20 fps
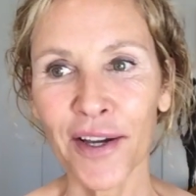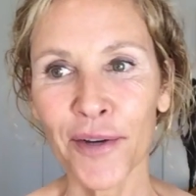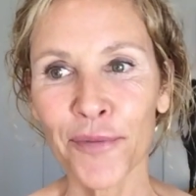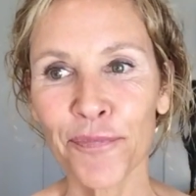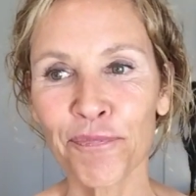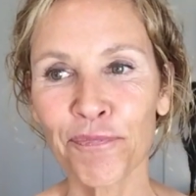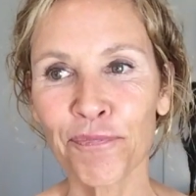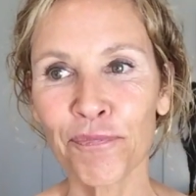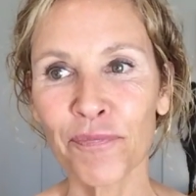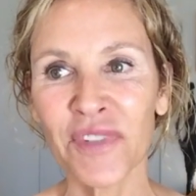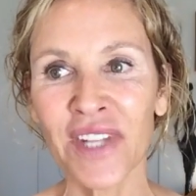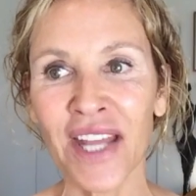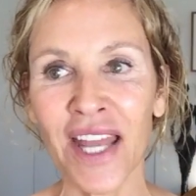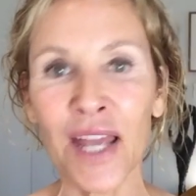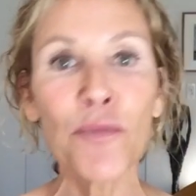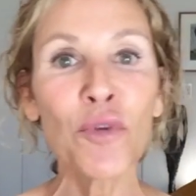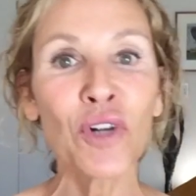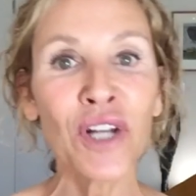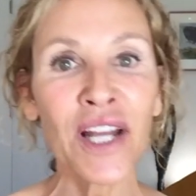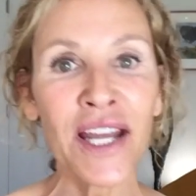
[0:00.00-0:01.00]
They
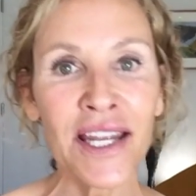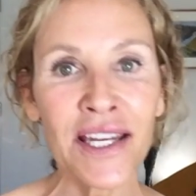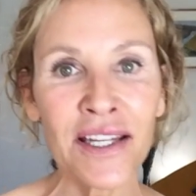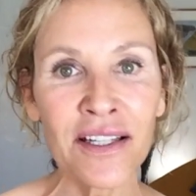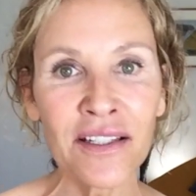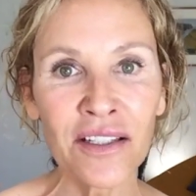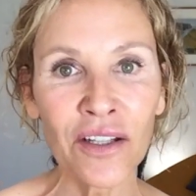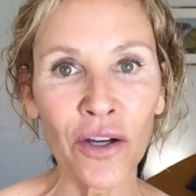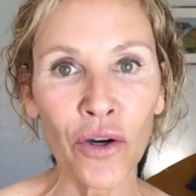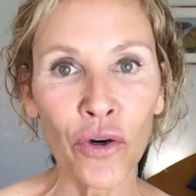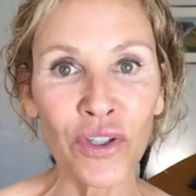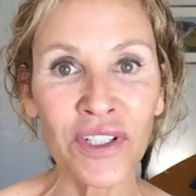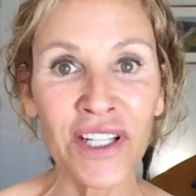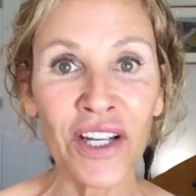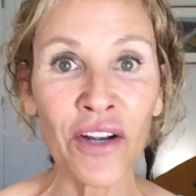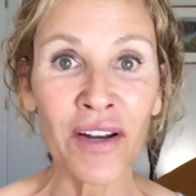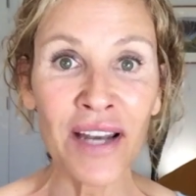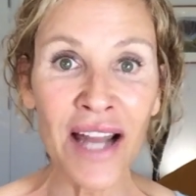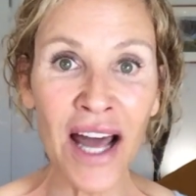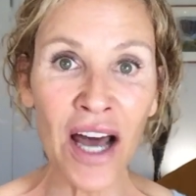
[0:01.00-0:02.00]
emulate it, or they
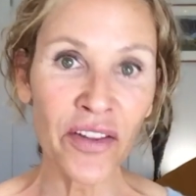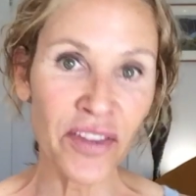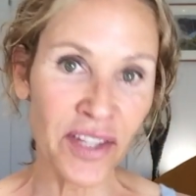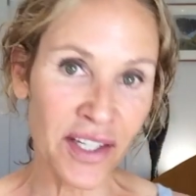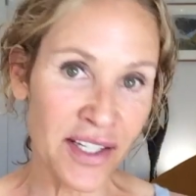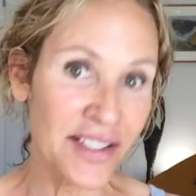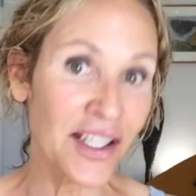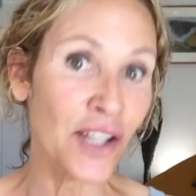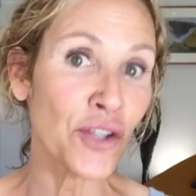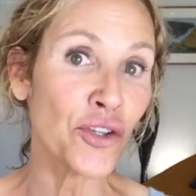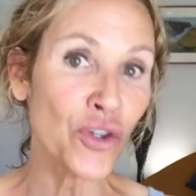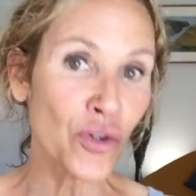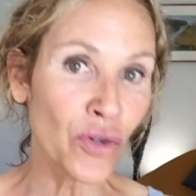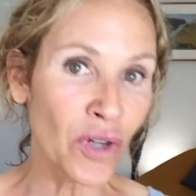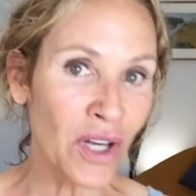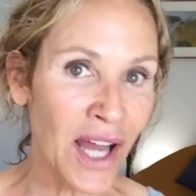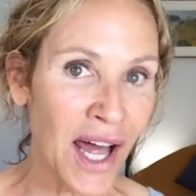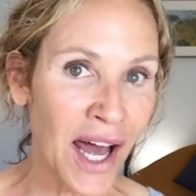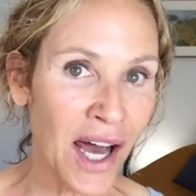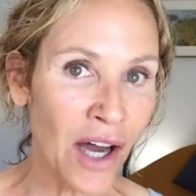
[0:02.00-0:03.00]
allow things that you
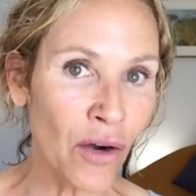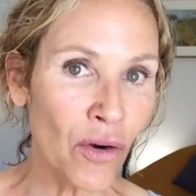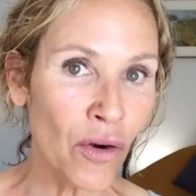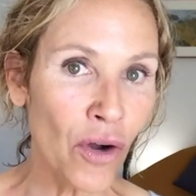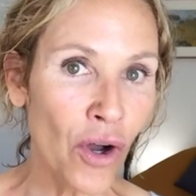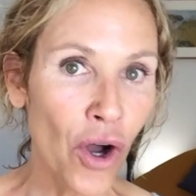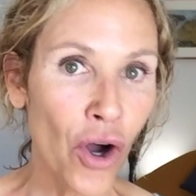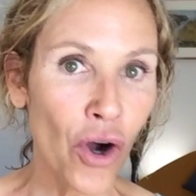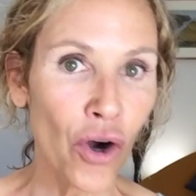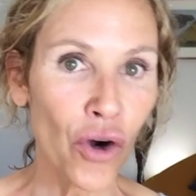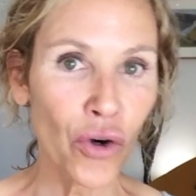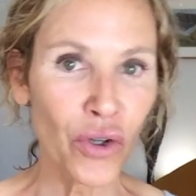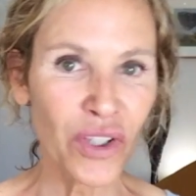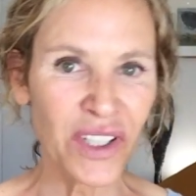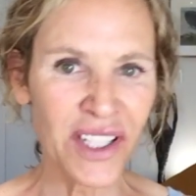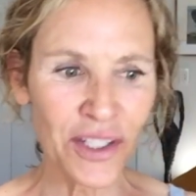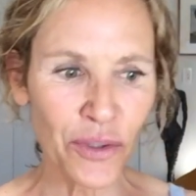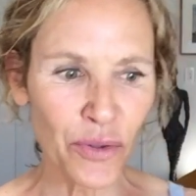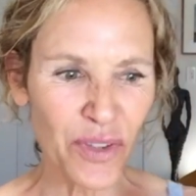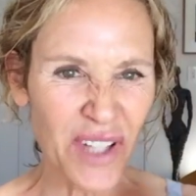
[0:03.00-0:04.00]
allow, or
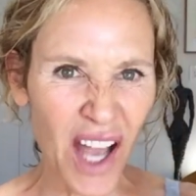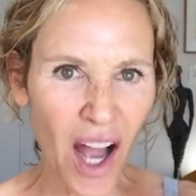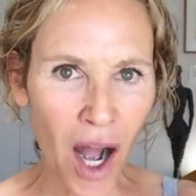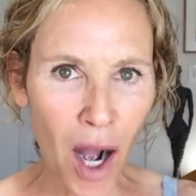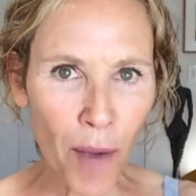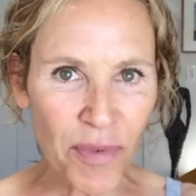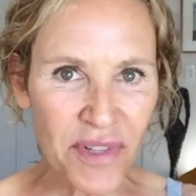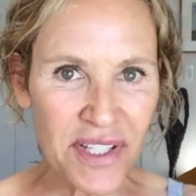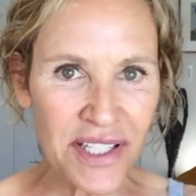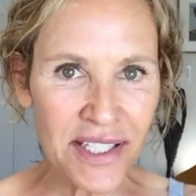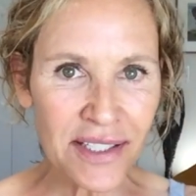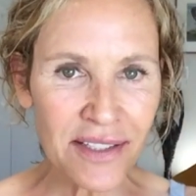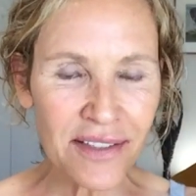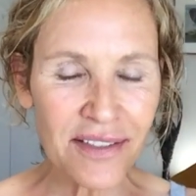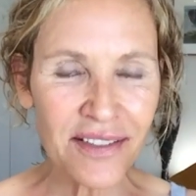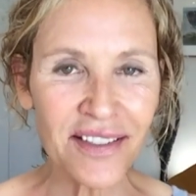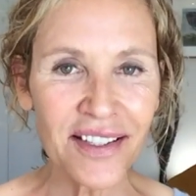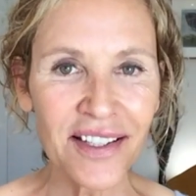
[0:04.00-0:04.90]
they do the opposite.